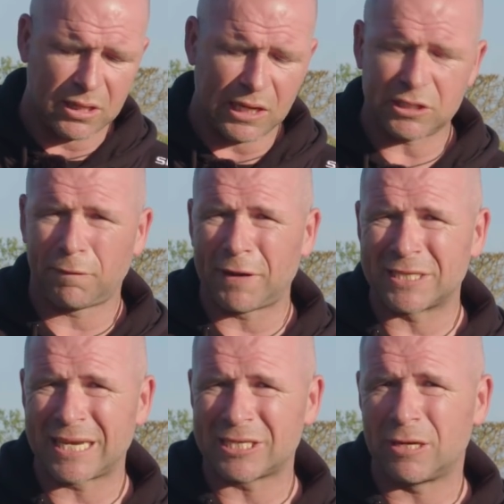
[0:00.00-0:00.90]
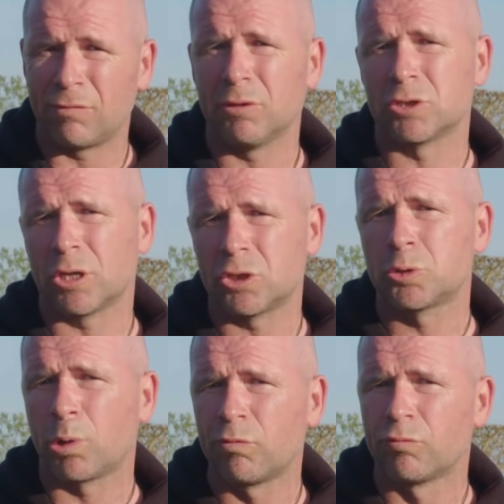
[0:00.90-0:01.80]
It's a fantastic reel, so I
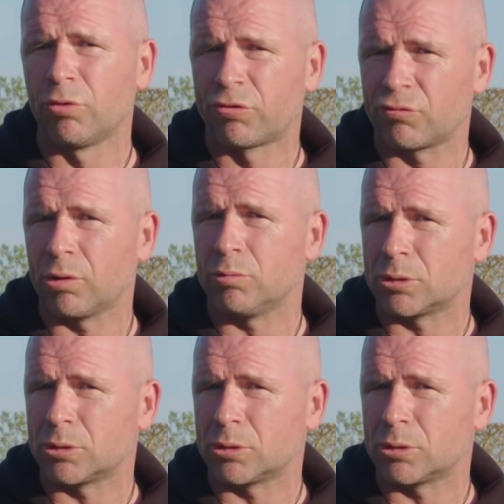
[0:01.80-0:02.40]
just want to run through